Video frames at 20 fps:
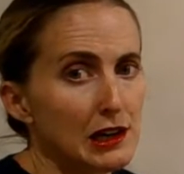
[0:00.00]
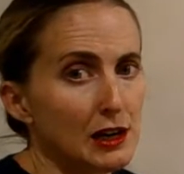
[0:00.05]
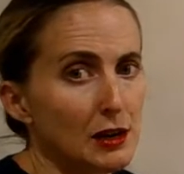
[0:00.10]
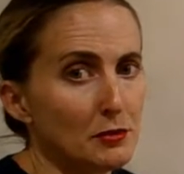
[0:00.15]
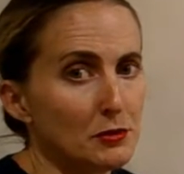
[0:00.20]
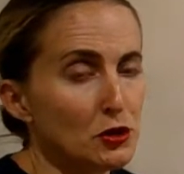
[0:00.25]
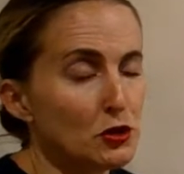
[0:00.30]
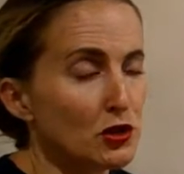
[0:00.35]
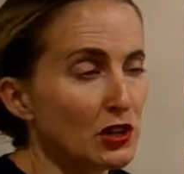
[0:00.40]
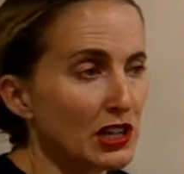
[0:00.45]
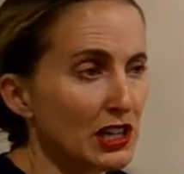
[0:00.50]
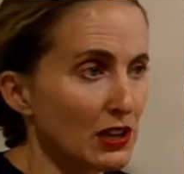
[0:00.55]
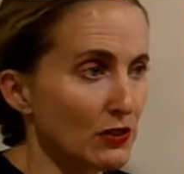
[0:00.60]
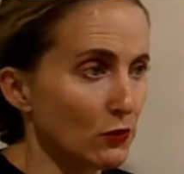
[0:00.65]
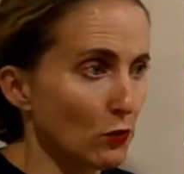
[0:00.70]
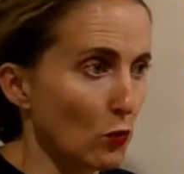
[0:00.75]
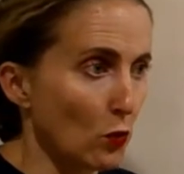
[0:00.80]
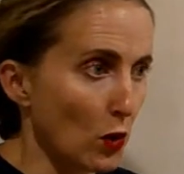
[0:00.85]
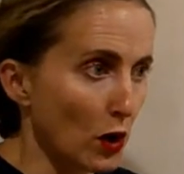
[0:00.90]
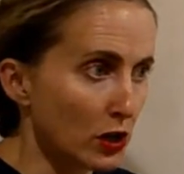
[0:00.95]
You can
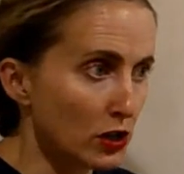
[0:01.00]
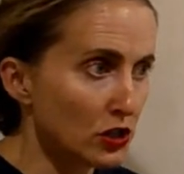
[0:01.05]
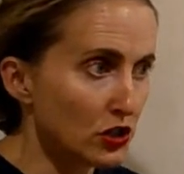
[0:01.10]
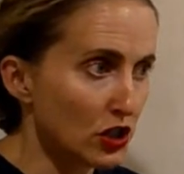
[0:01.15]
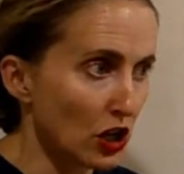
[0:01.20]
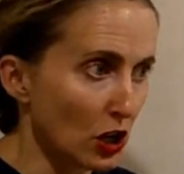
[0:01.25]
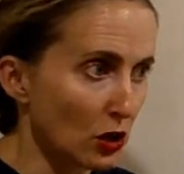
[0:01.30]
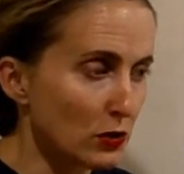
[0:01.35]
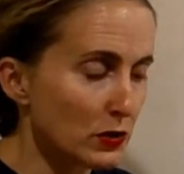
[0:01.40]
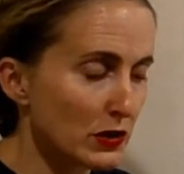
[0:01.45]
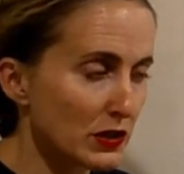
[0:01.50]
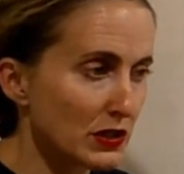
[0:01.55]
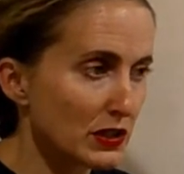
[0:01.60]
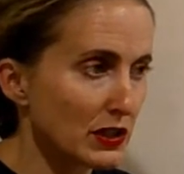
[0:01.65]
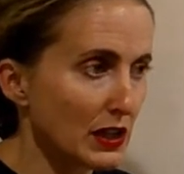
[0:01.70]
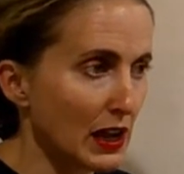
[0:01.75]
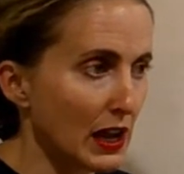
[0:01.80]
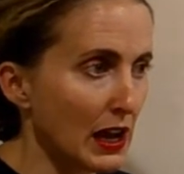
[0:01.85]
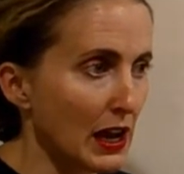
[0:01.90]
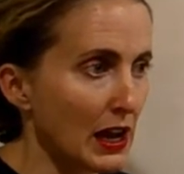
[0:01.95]
give 1 dose
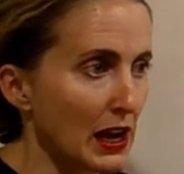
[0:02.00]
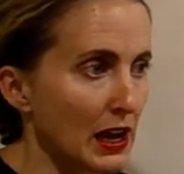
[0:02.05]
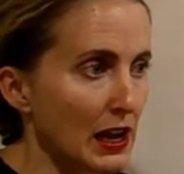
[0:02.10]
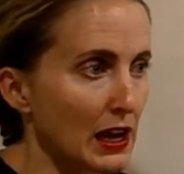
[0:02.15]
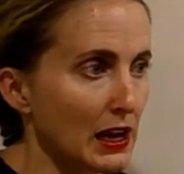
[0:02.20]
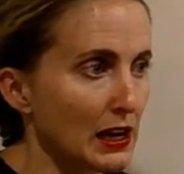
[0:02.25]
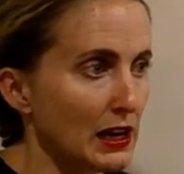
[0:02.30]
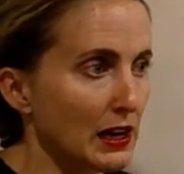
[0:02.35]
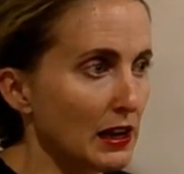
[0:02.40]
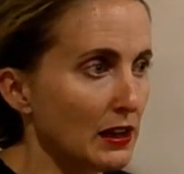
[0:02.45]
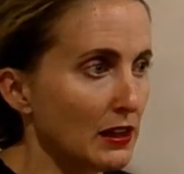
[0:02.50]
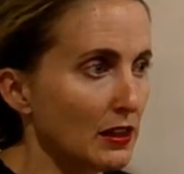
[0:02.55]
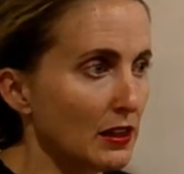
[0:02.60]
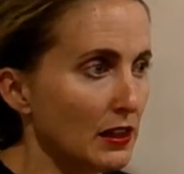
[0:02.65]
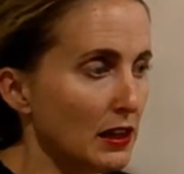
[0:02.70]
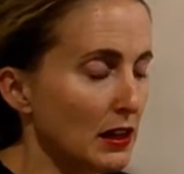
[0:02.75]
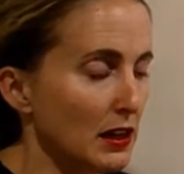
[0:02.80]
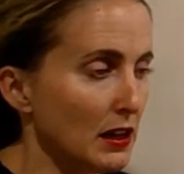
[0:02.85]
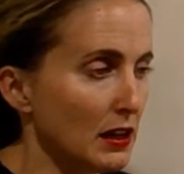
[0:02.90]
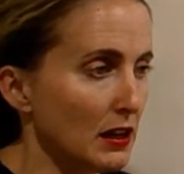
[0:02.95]
and
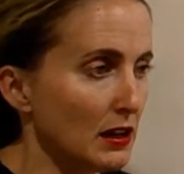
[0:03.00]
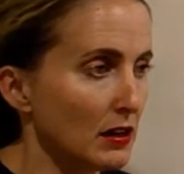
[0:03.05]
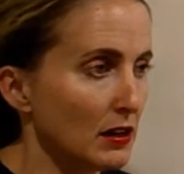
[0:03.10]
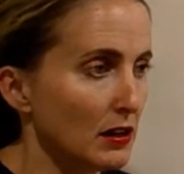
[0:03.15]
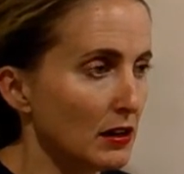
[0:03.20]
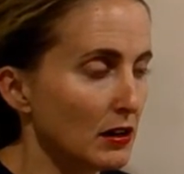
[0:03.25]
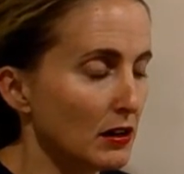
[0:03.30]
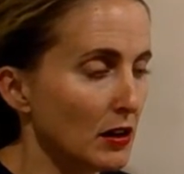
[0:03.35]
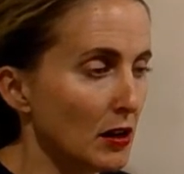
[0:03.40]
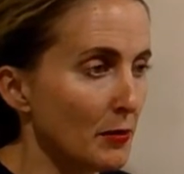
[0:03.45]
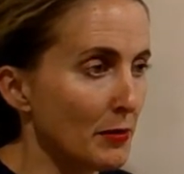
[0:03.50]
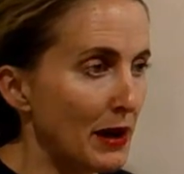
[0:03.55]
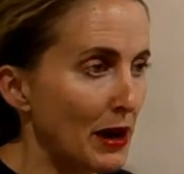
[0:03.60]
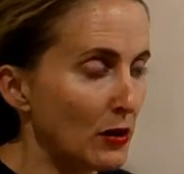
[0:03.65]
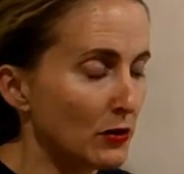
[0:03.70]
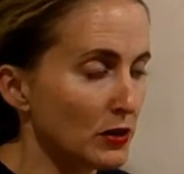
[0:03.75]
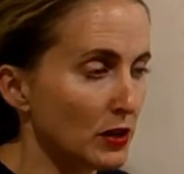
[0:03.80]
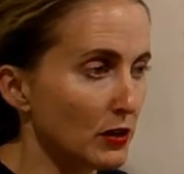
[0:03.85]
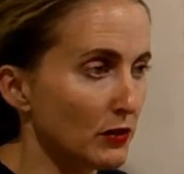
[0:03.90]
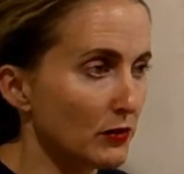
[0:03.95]
the
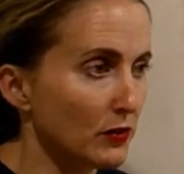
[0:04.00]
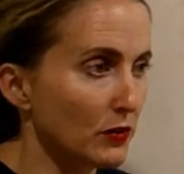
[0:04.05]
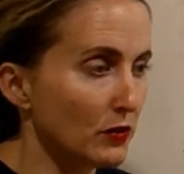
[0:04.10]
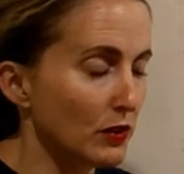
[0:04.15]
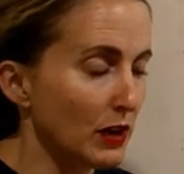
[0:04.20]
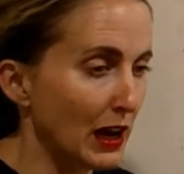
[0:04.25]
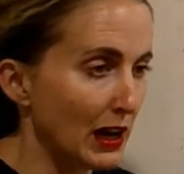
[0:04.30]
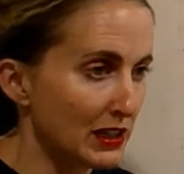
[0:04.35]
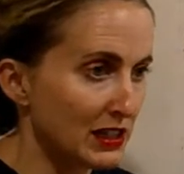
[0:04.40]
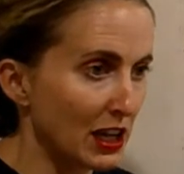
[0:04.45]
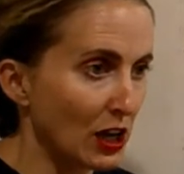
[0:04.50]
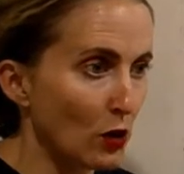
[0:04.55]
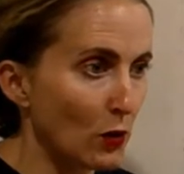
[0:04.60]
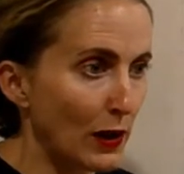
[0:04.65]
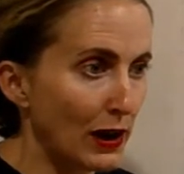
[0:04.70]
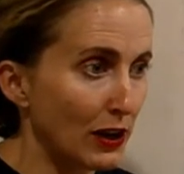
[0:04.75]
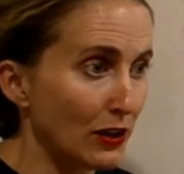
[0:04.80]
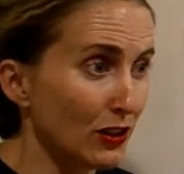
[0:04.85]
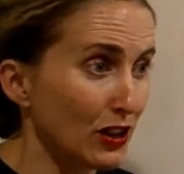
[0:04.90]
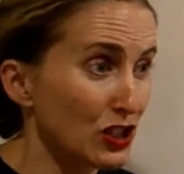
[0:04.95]
amount of
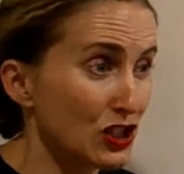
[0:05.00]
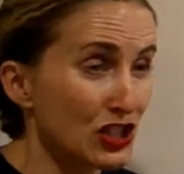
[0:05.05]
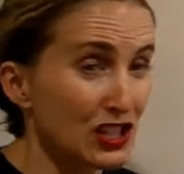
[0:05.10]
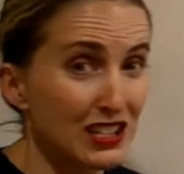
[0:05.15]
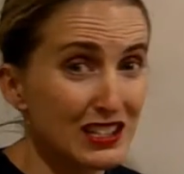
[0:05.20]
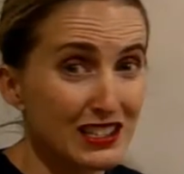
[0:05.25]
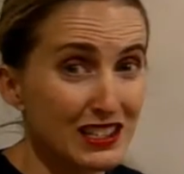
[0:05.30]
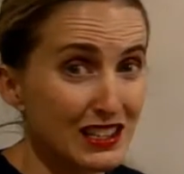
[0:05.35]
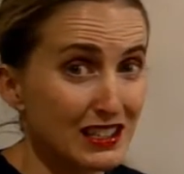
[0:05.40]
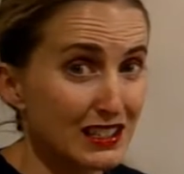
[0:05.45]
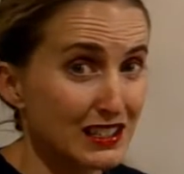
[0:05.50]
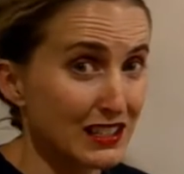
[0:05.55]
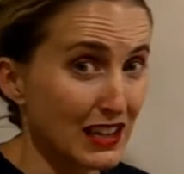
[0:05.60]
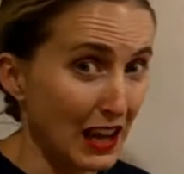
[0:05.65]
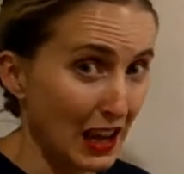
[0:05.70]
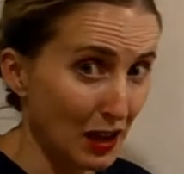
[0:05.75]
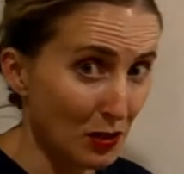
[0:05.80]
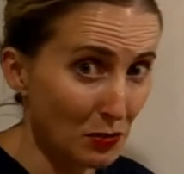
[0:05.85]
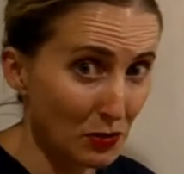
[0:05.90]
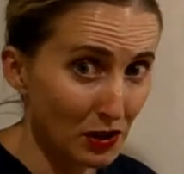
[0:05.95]
anticoagulation is the
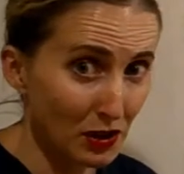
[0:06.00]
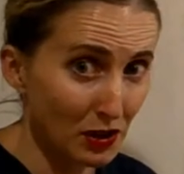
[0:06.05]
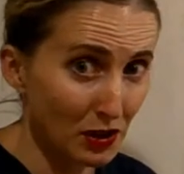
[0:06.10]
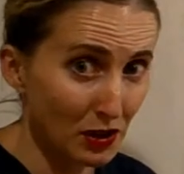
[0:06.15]
same.